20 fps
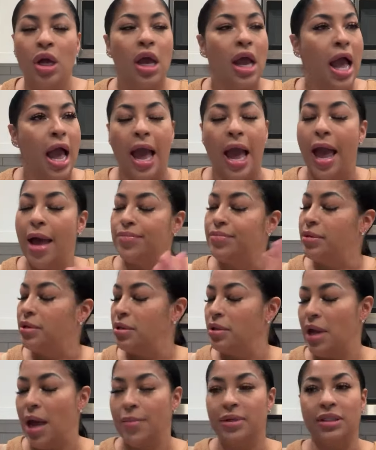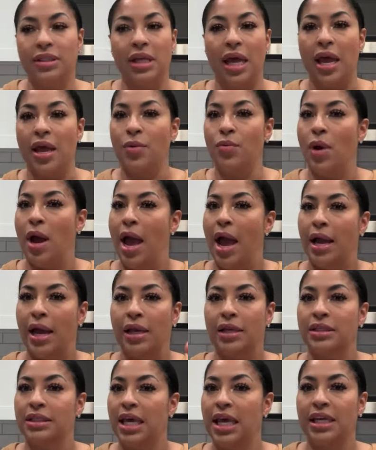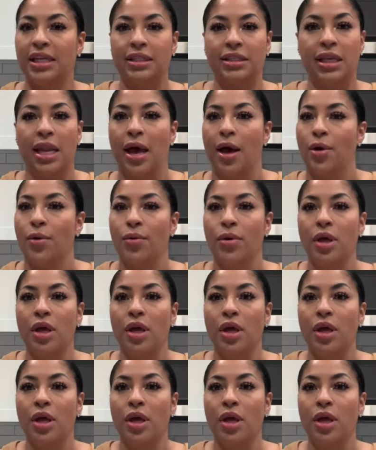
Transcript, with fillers: I, am the same way. I gotta take it slow.